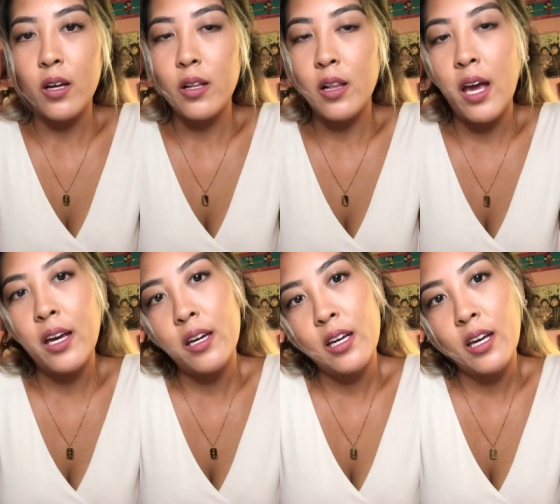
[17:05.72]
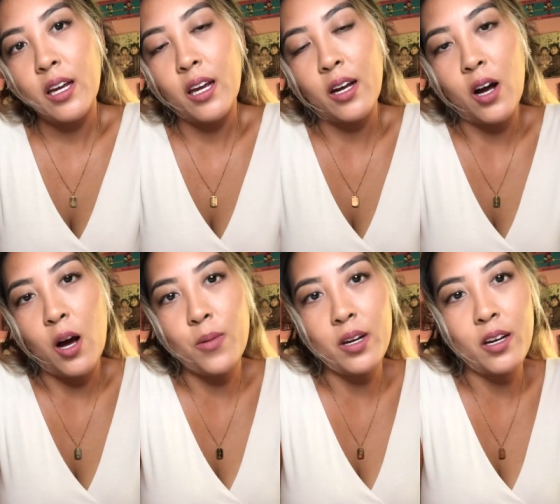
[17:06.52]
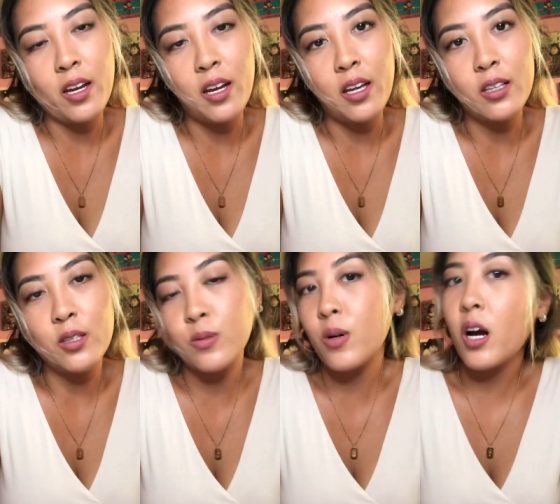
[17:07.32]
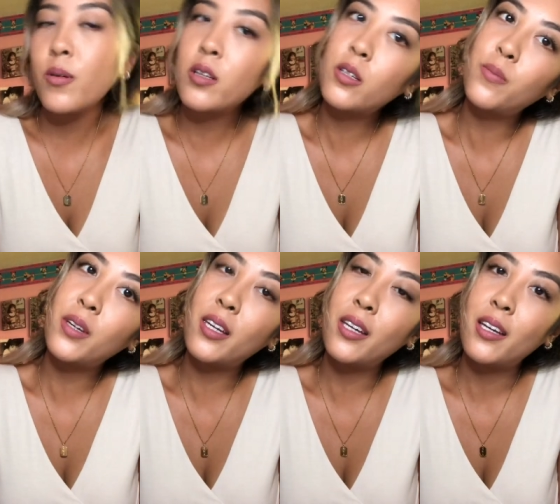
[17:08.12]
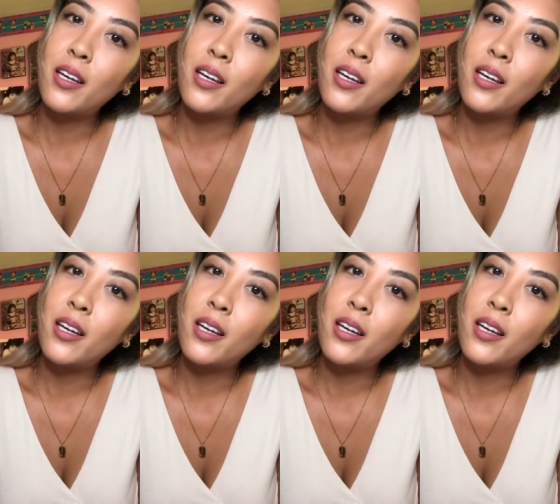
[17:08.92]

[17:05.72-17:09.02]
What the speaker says: liking, commenting, and subscribing to me.